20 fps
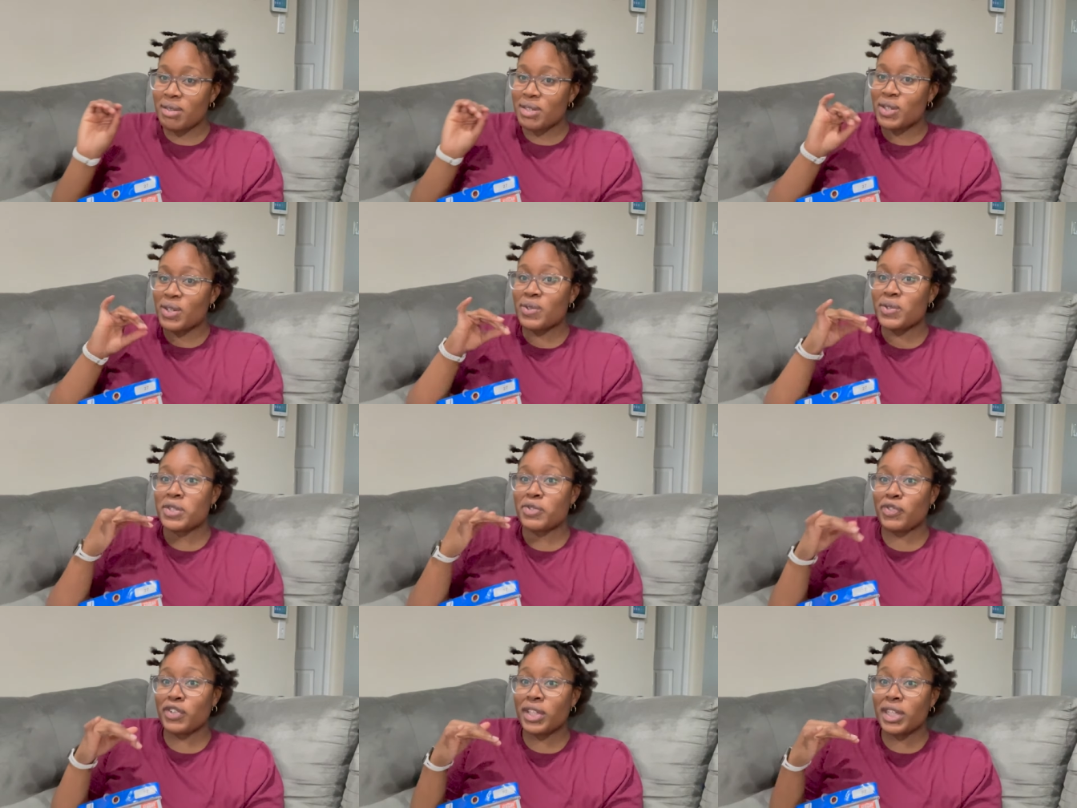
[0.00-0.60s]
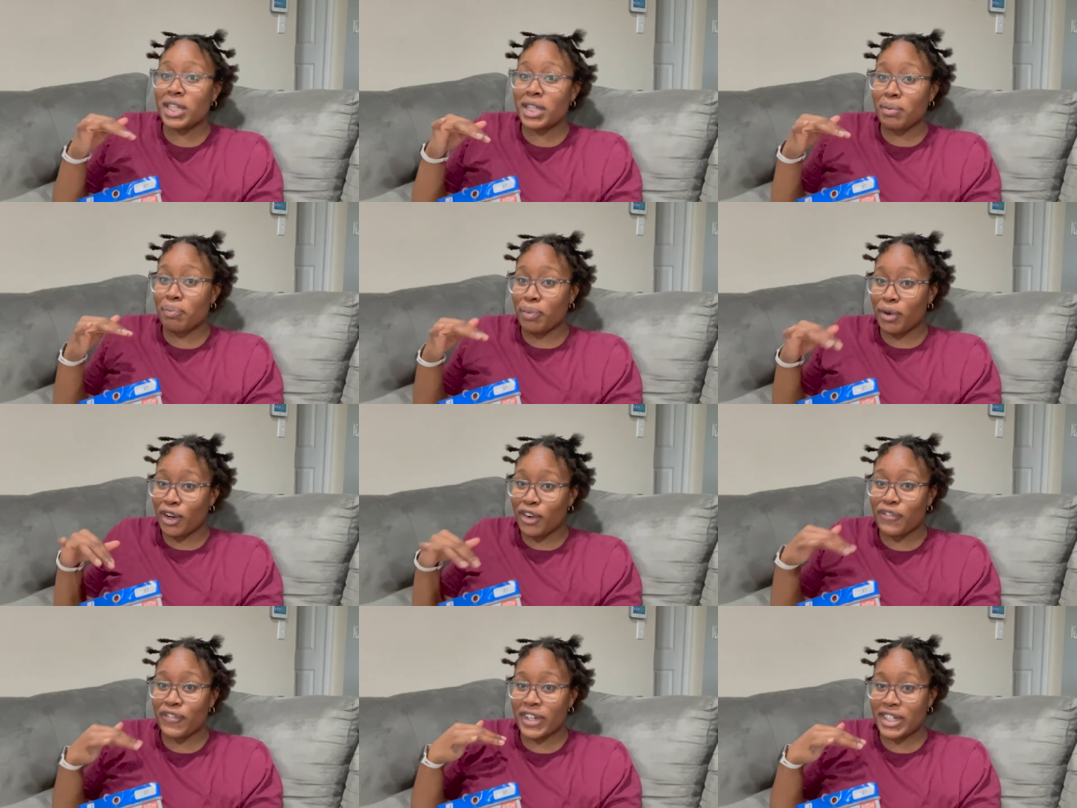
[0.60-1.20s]
so it was really the
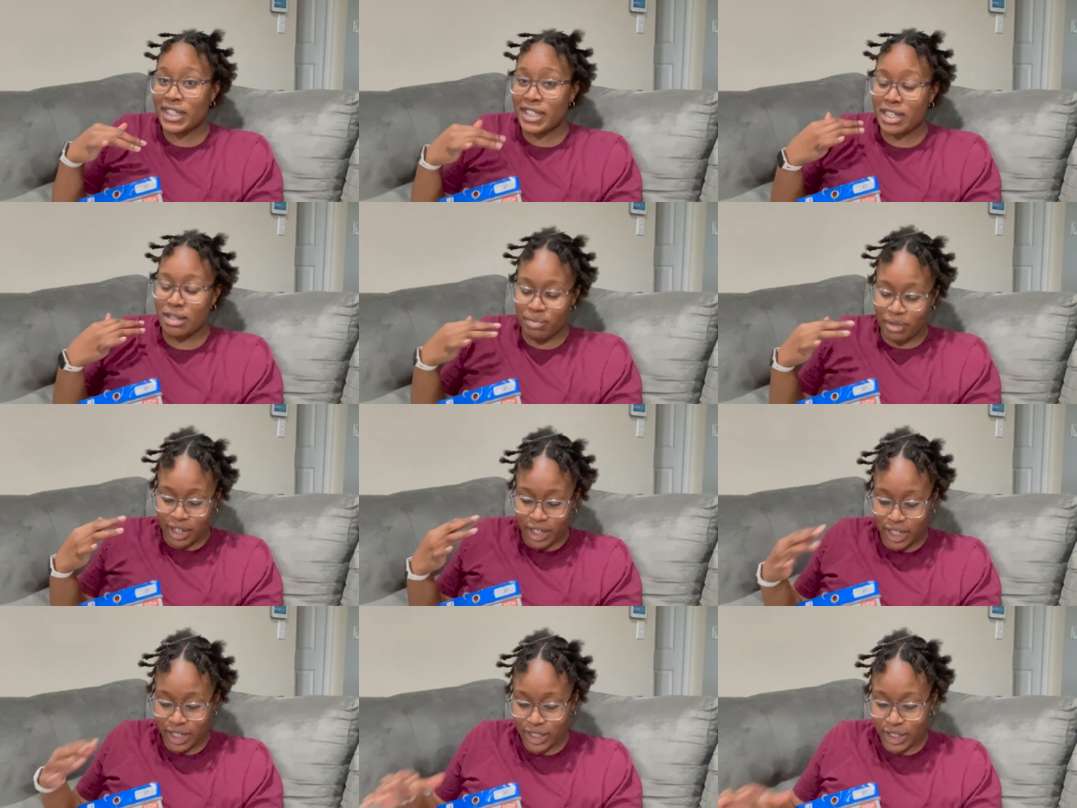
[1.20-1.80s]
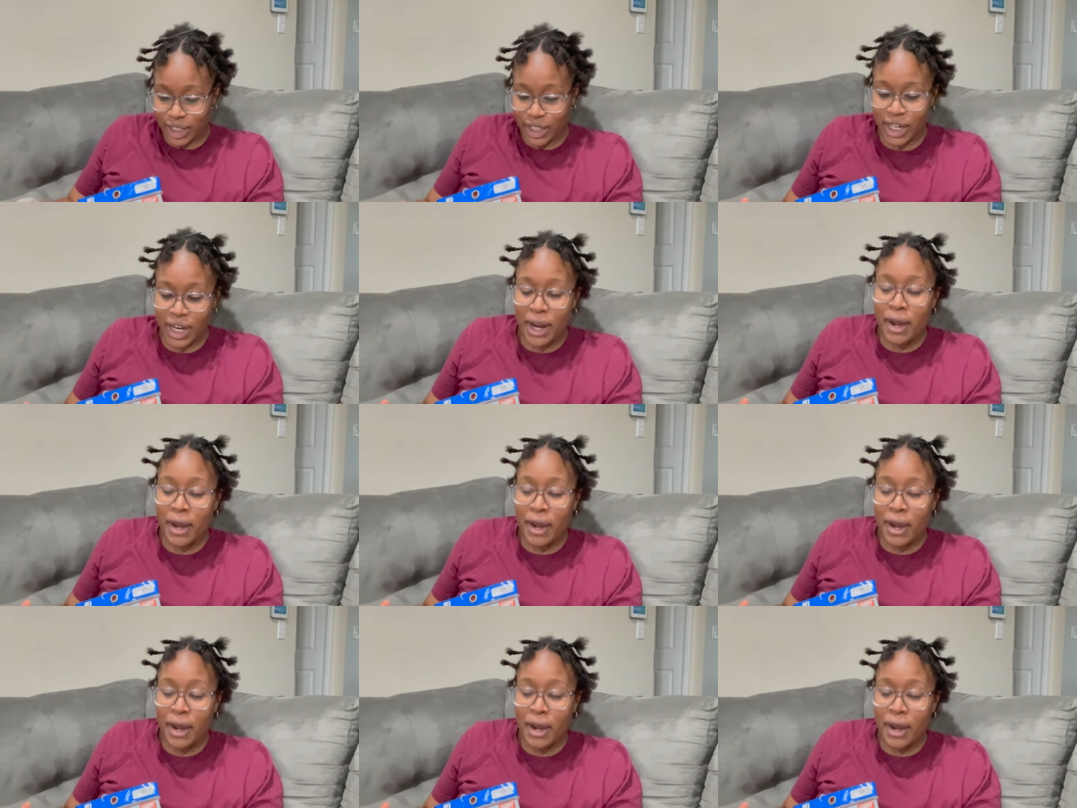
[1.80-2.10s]
perfect summer color.